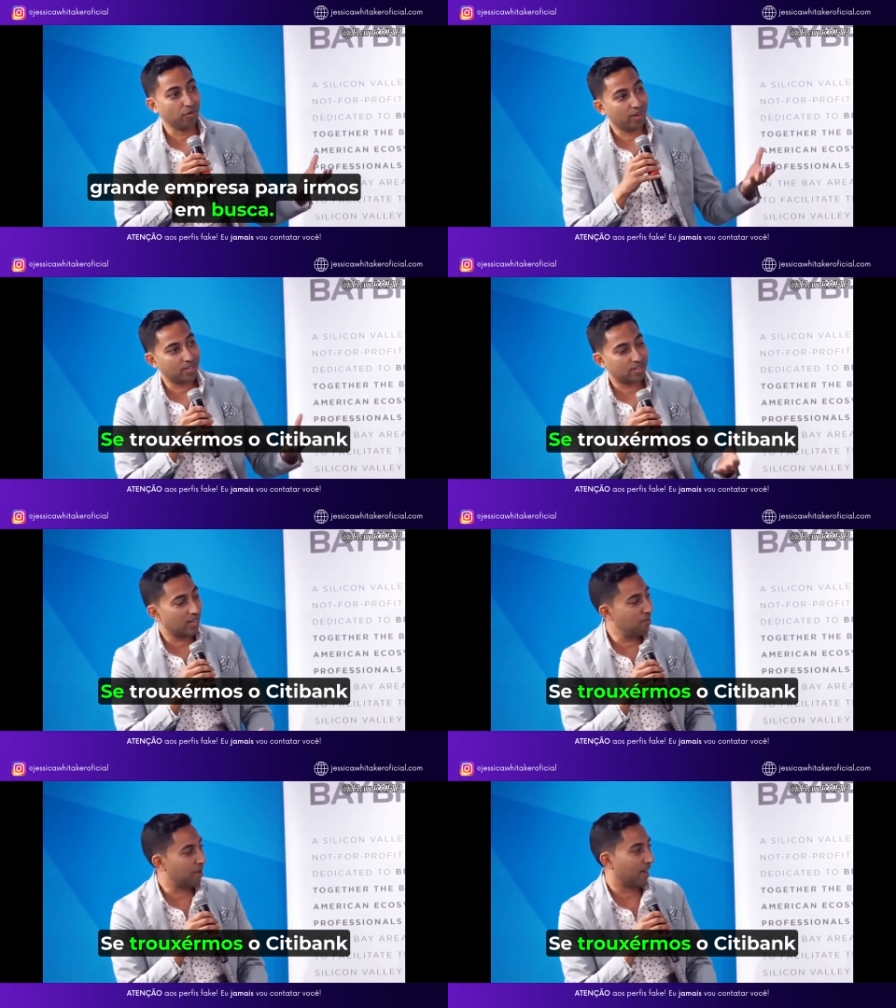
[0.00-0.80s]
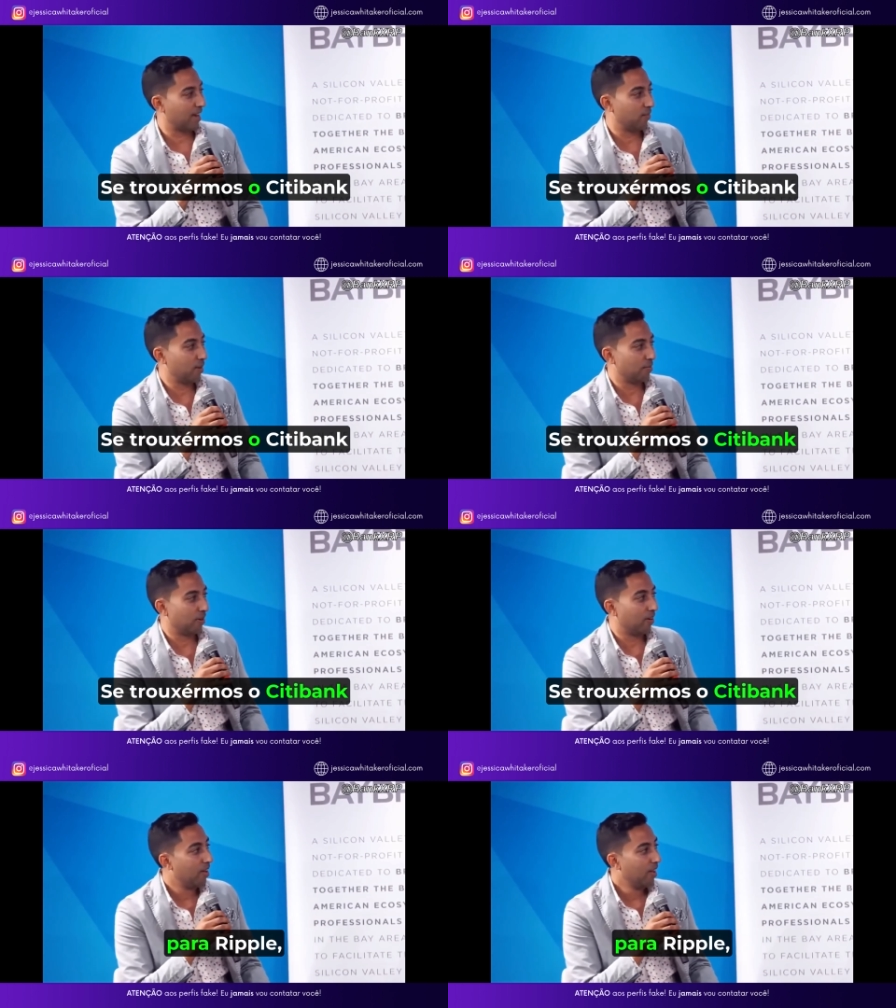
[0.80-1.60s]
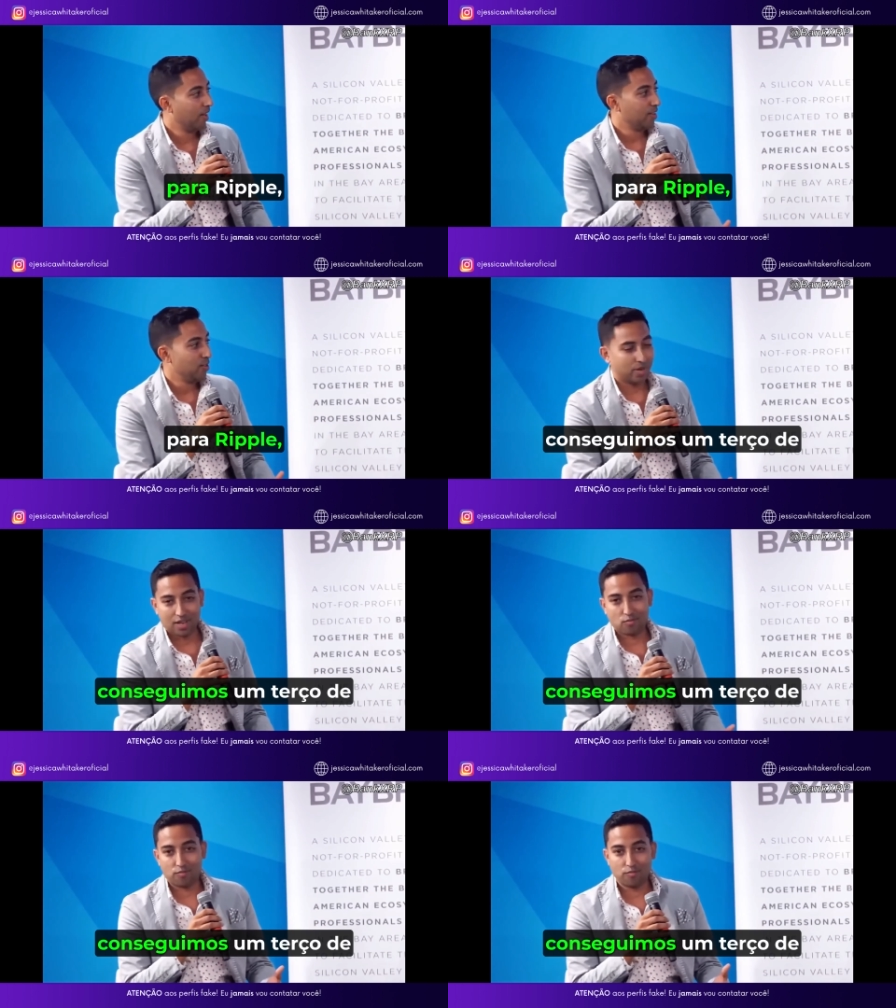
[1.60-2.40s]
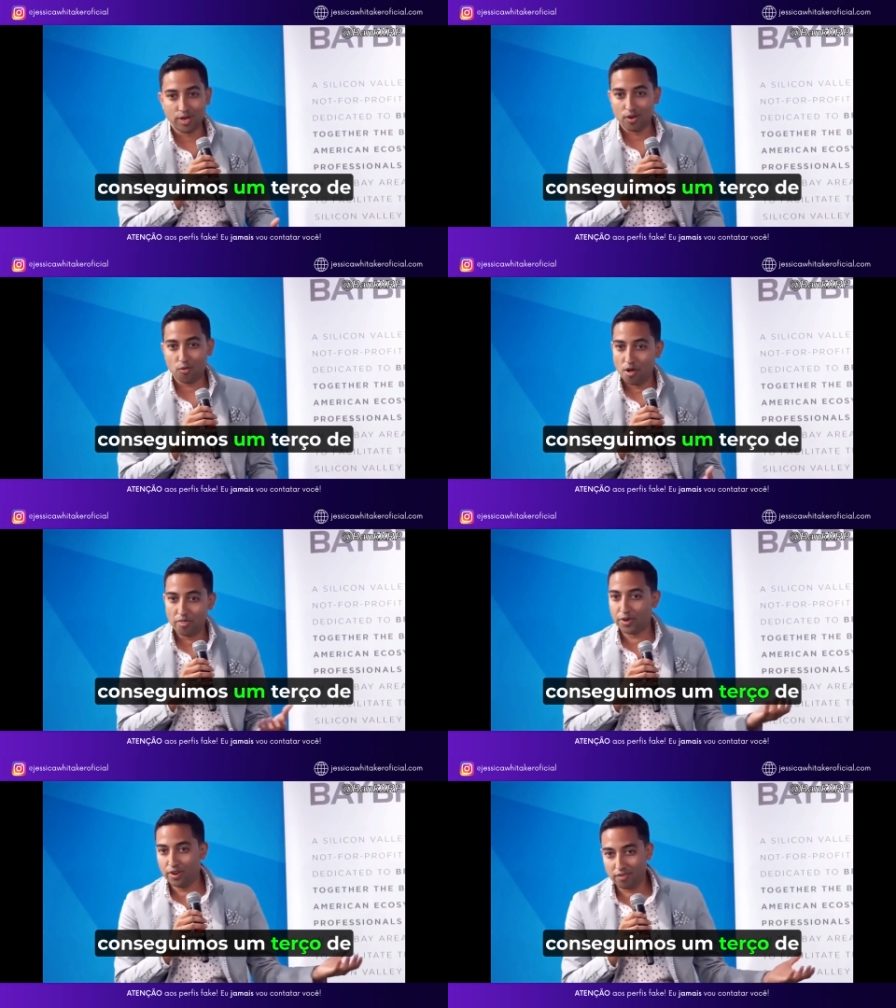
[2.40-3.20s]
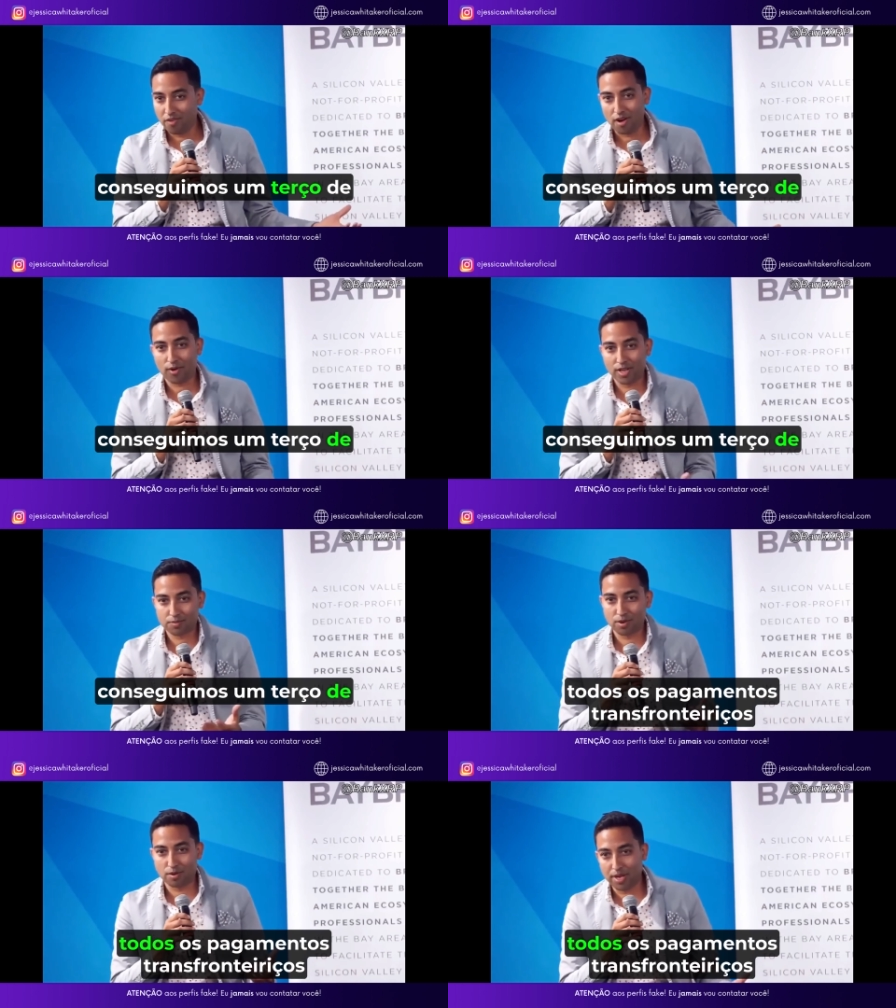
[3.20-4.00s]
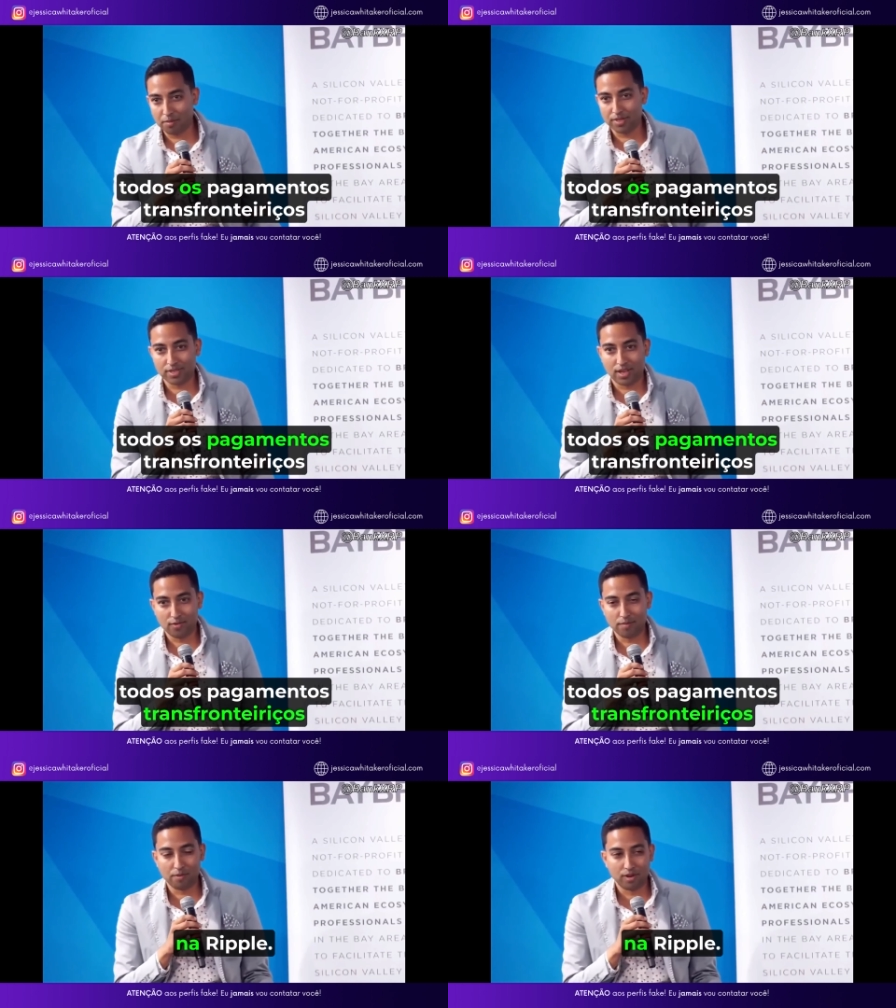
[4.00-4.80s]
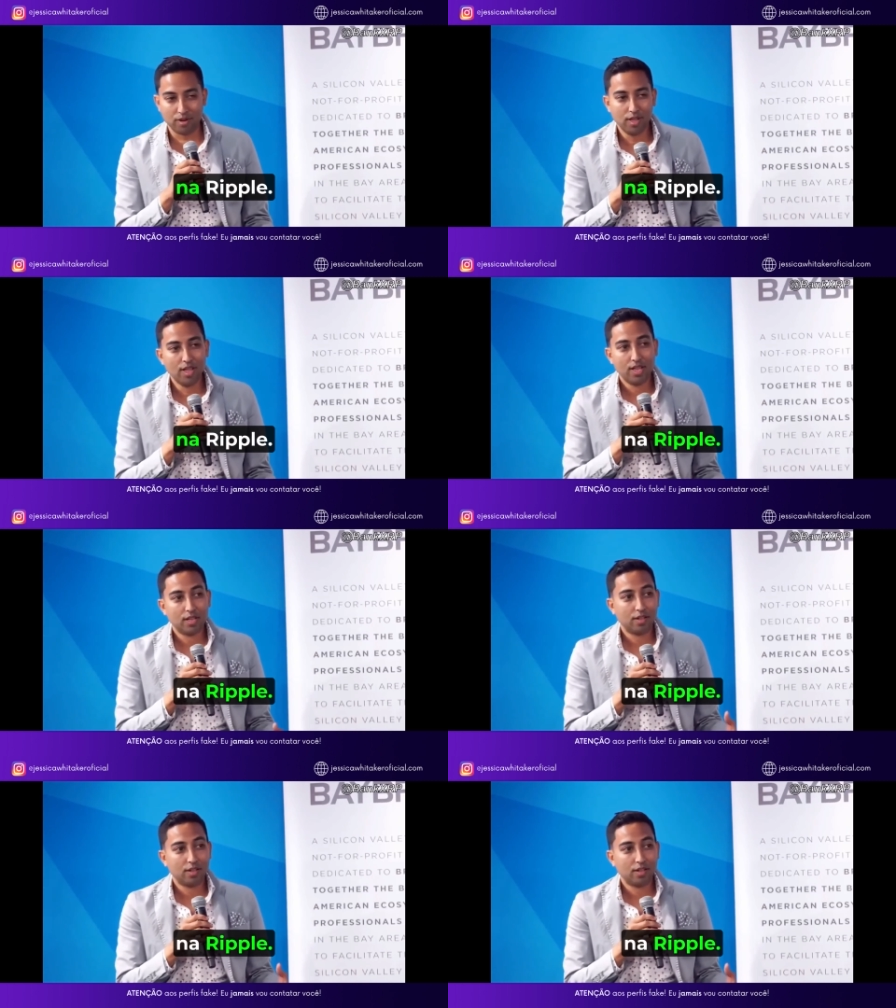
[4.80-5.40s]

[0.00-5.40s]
If we get Citibank on Ripple, you get you know one third of all cross border payments on Ripple